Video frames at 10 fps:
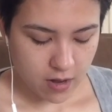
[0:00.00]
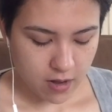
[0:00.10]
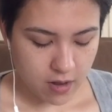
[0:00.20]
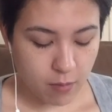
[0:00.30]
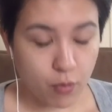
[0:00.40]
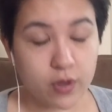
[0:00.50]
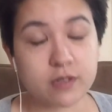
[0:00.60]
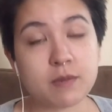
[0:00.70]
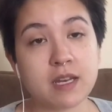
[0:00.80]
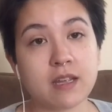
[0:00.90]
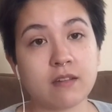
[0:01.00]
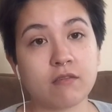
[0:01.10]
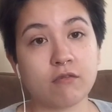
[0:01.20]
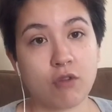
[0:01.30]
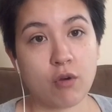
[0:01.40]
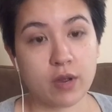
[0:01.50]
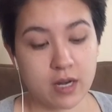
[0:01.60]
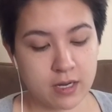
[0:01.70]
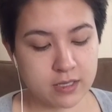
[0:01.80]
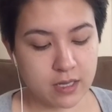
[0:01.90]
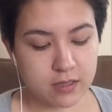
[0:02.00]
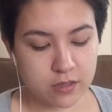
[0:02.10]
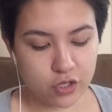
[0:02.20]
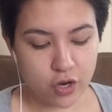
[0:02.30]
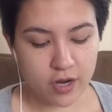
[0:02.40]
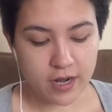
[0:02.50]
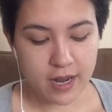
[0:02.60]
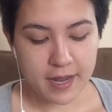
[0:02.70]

the boys meaning Rowan and his cousin Sean.